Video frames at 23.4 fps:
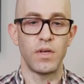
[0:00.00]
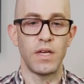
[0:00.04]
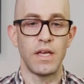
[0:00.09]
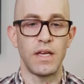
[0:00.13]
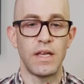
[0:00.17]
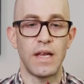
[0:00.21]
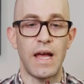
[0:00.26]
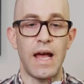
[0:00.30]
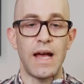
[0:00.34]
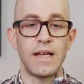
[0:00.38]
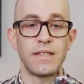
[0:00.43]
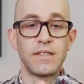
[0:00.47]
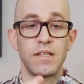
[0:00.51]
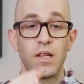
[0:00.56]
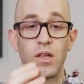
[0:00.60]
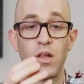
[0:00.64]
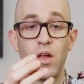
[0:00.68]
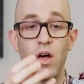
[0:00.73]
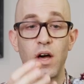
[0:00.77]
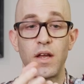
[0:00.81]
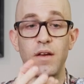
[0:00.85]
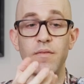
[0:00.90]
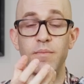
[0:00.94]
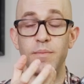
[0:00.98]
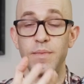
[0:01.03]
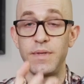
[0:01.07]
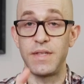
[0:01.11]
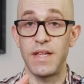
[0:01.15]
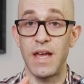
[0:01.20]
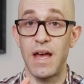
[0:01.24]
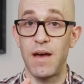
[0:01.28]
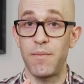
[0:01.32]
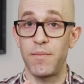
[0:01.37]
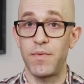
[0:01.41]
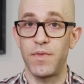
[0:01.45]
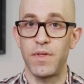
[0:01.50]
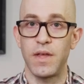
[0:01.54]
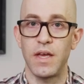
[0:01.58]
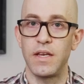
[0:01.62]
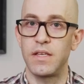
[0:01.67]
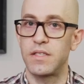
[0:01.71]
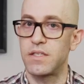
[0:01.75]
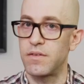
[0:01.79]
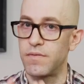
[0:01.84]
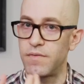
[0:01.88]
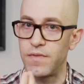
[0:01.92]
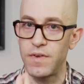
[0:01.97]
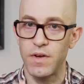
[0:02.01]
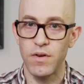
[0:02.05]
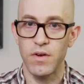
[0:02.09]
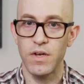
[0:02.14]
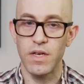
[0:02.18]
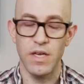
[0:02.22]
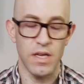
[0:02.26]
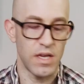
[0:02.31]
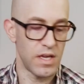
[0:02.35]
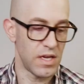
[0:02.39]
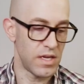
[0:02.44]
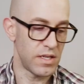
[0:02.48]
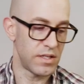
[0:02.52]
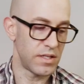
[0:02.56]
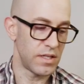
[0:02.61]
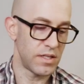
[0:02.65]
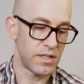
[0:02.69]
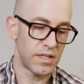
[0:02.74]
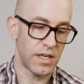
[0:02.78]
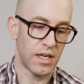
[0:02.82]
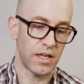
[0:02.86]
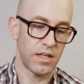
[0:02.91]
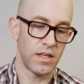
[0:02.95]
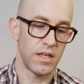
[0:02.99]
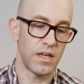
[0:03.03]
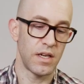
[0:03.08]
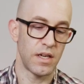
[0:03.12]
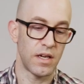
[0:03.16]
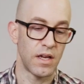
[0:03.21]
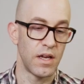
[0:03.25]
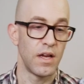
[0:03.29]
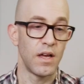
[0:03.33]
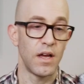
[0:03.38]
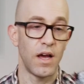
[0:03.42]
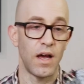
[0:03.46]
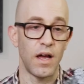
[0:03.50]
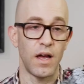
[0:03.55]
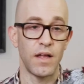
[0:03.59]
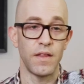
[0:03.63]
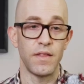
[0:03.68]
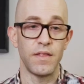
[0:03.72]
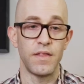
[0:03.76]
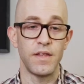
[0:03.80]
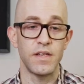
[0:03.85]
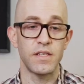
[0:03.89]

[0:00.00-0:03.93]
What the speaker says: depth and it's a very easy technique. This model was